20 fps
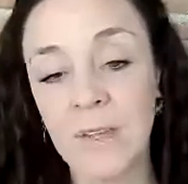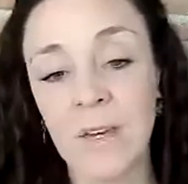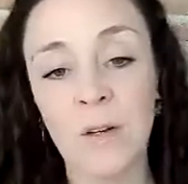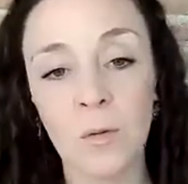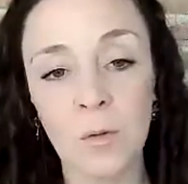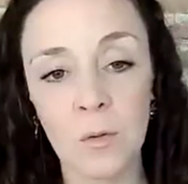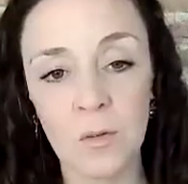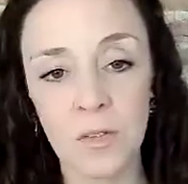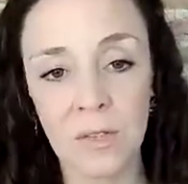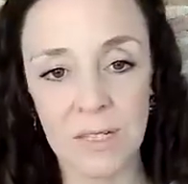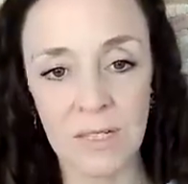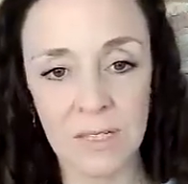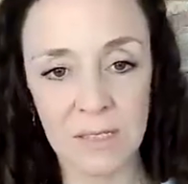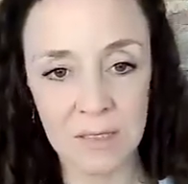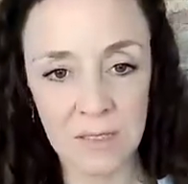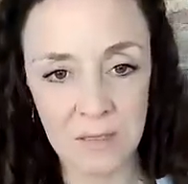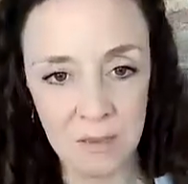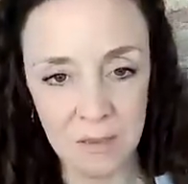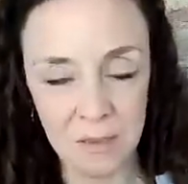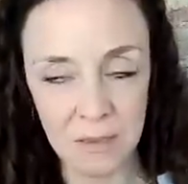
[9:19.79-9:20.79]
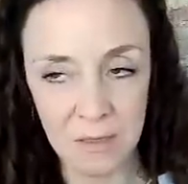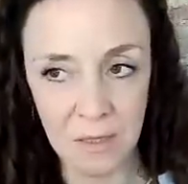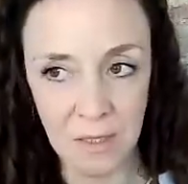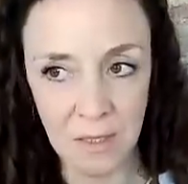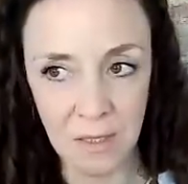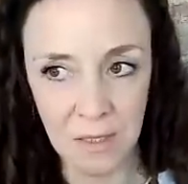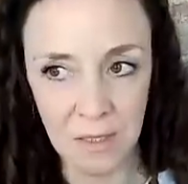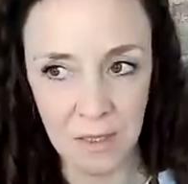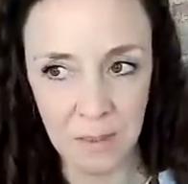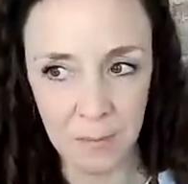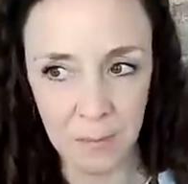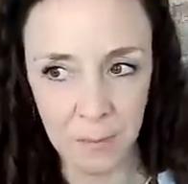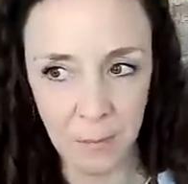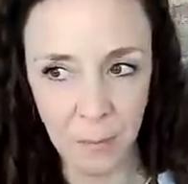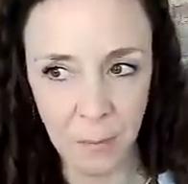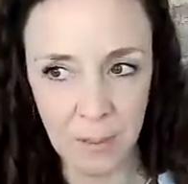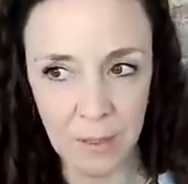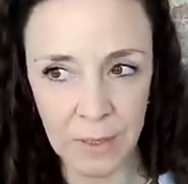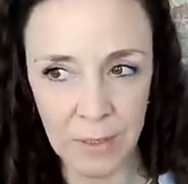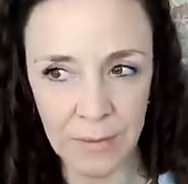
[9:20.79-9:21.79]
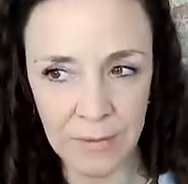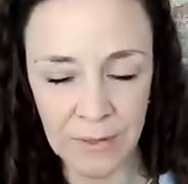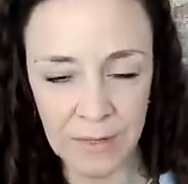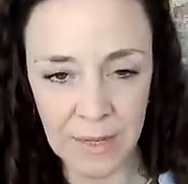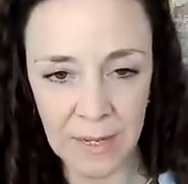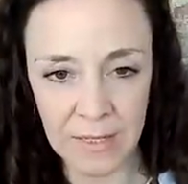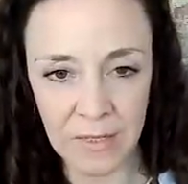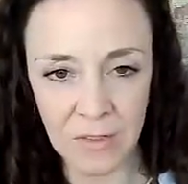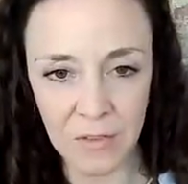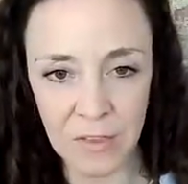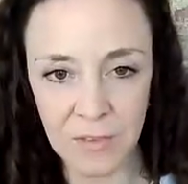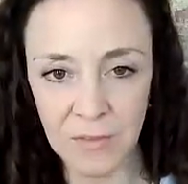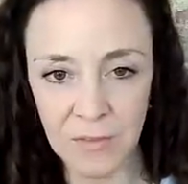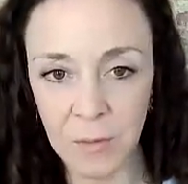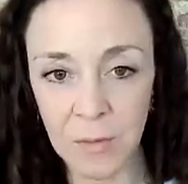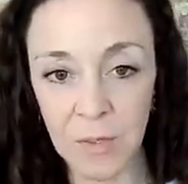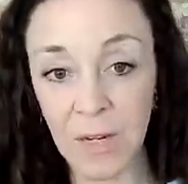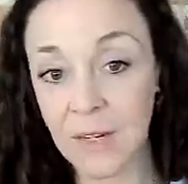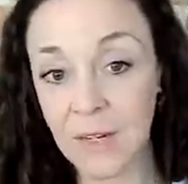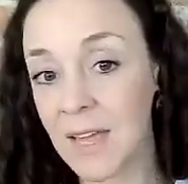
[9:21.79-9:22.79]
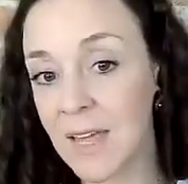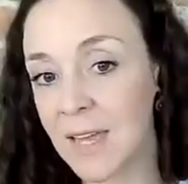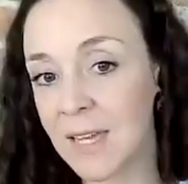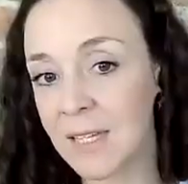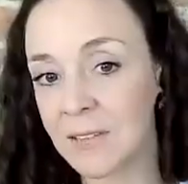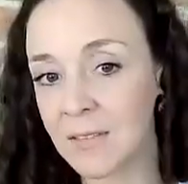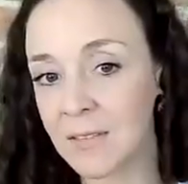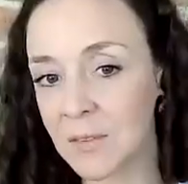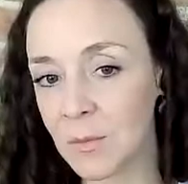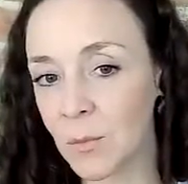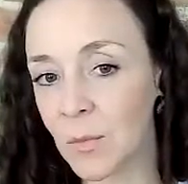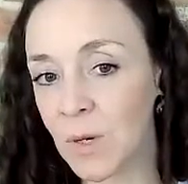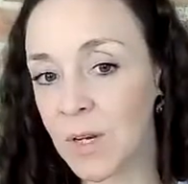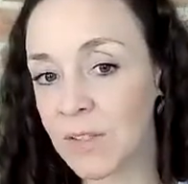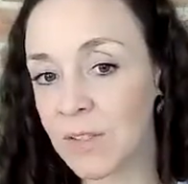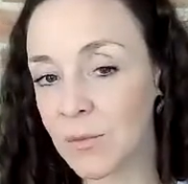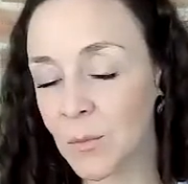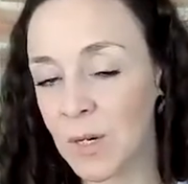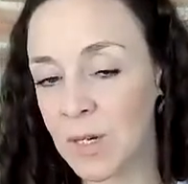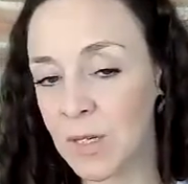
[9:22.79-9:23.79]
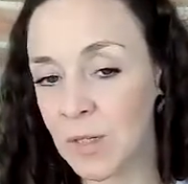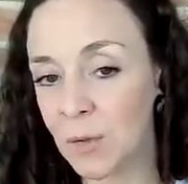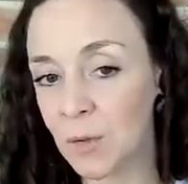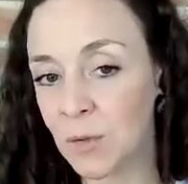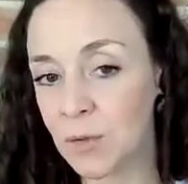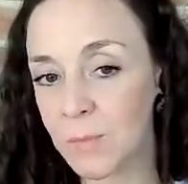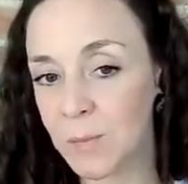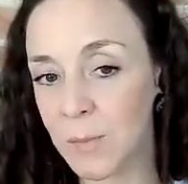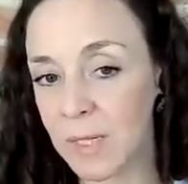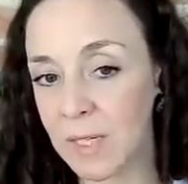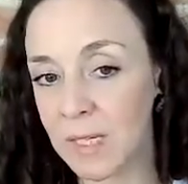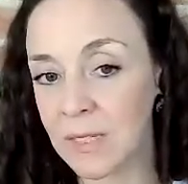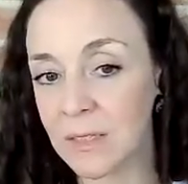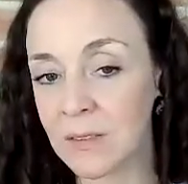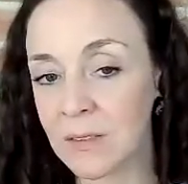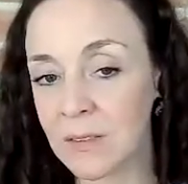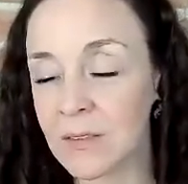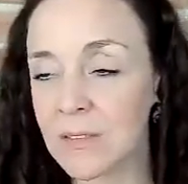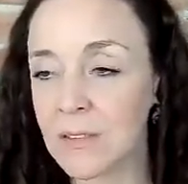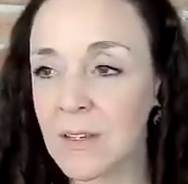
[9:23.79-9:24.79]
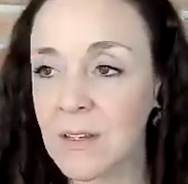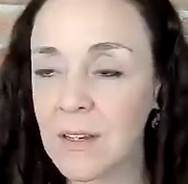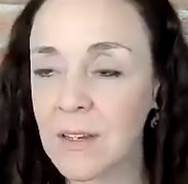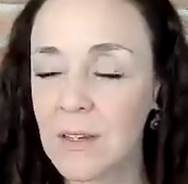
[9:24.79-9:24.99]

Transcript: aura is, and where their energy kind of ends and where yours begins.